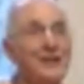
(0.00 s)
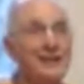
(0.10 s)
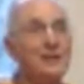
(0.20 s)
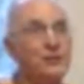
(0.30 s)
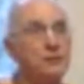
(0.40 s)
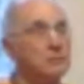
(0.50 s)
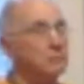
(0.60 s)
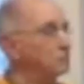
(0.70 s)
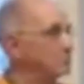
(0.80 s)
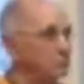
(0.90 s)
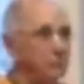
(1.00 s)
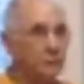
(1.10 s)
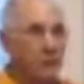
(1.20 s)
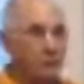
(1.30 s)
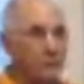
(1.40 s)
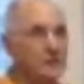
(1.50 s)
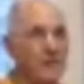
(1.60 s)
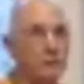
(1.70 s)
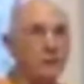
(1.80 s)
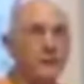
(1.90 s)
is to
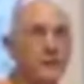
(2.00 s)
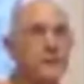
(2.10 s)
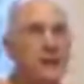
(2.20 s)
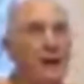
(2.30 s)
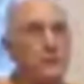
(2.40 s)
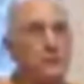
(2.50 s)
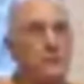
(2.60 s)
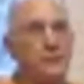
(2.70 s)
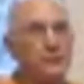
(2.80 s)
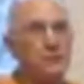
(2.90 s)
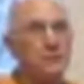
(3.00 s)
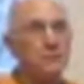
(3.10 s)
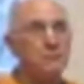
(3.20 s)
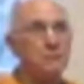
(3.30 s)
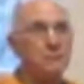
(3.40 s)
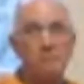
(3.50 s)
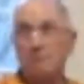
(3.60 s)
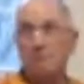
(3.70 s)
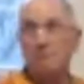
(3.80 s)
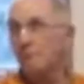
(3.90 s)
sever these attachments,
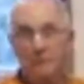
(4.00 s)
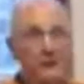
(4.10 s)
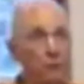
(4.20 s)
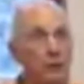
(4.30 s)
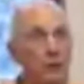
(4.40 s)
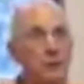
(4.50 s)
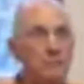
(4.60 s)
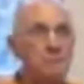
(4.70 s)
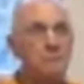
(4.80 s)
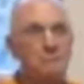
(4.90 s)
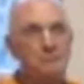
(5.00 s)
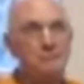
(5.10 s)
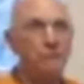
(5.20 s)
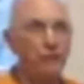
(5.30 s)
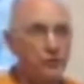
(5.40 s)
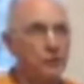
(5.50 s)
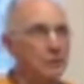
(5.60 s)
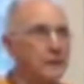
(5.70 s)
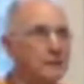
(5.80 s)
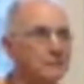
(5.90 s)
literally,
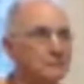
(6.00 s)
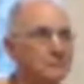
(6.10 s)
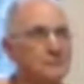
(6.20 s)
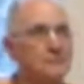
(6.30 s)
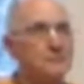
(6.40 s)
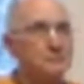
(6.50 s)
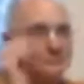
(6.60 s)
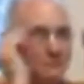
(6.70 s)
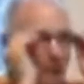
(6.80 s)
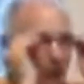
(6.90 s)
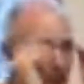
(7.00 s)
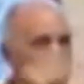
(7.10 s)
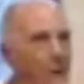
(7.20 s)
physically, cut them